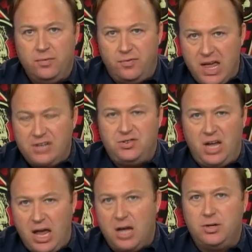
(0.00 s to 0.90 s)
This
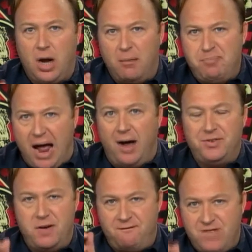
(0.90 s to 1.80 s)
is
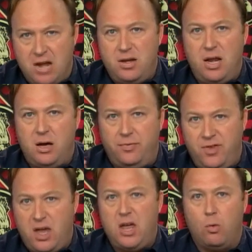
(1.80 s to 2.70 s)
about defending
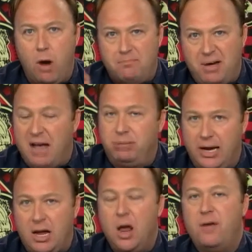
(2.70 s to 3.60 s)
the
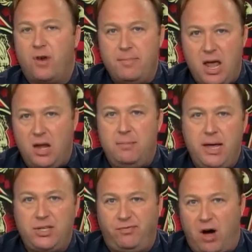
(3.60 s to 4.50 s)
republic from
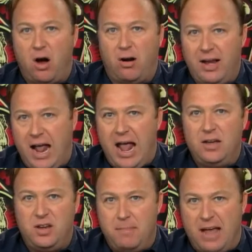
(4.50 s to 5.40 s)
enemies, foreign
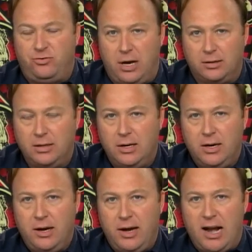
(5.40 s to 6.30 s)
and domestic.
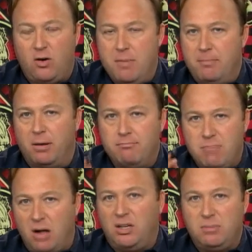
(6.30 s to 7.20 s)
And I remember
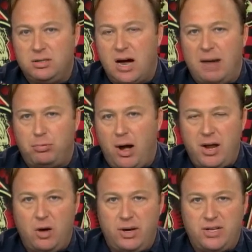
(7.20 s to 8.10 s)
multiple top
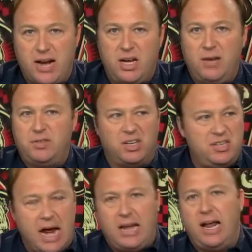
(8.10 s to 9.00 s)
radio executives a
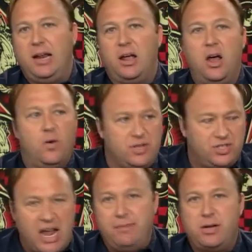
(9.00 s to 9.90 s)
decade ago and
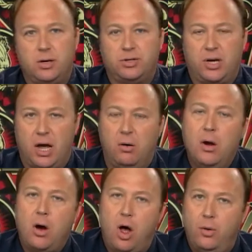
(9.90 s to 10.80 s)
seven years ago,
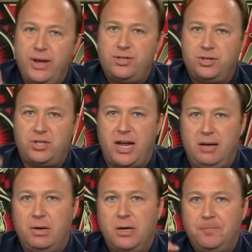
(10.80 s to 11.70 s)
always the same,